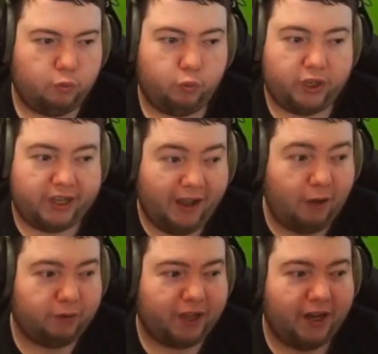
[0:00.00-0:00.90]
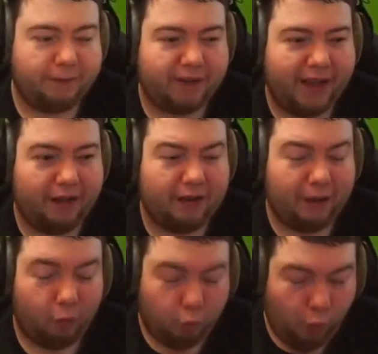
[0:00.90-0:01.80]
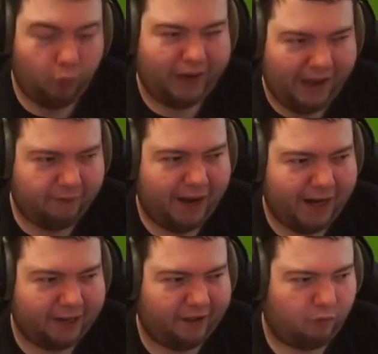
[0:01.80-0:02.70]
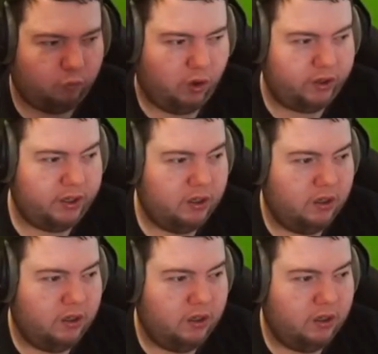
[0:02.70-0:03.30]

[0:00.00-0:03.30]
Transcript: We can't. We can't even get a walkout out of this one.